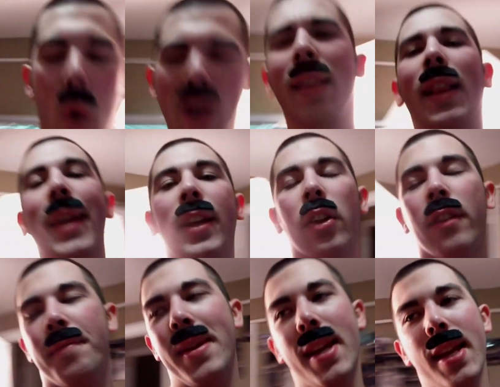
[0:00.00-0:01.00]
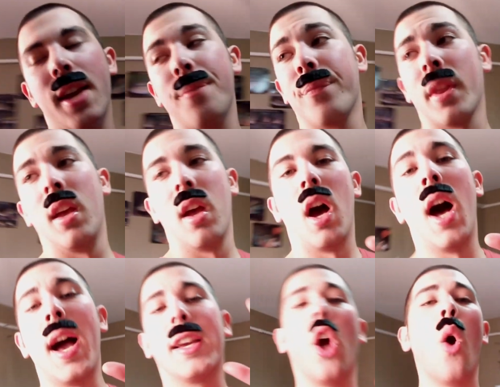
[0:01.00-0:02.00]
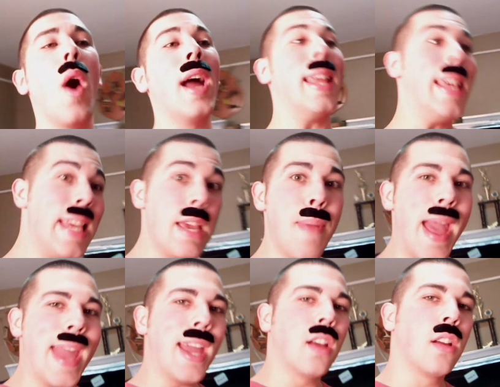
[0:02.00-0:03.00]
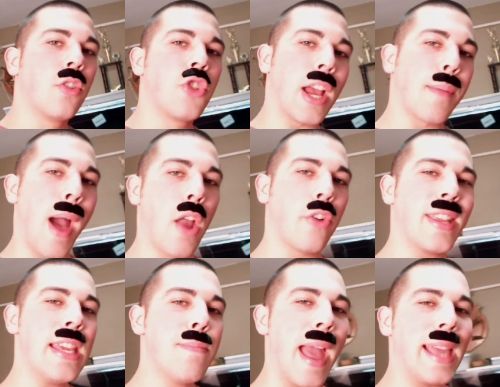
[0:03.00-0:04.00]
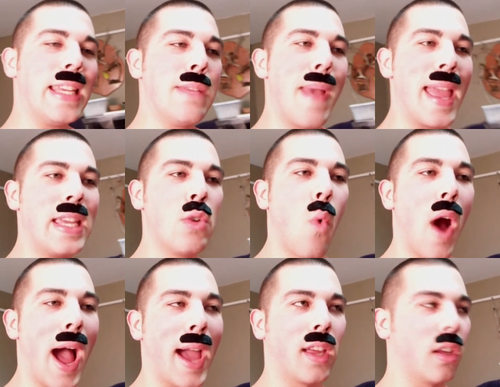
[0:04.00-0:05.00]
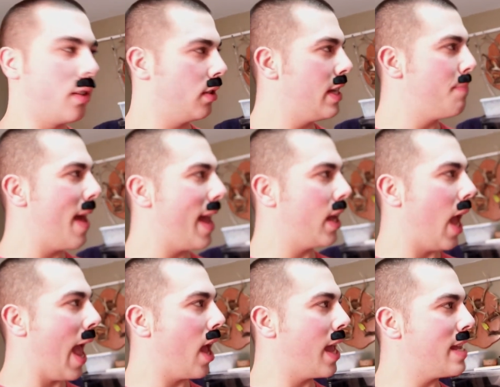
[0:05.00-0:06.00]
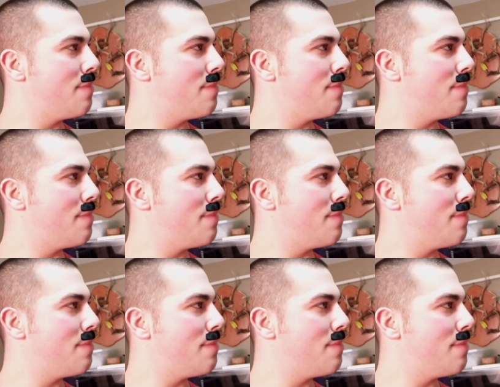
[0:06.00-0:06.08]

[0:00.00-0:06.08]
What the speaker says: 1 liter of media. Go on eBay, check them out on eBay, eBay.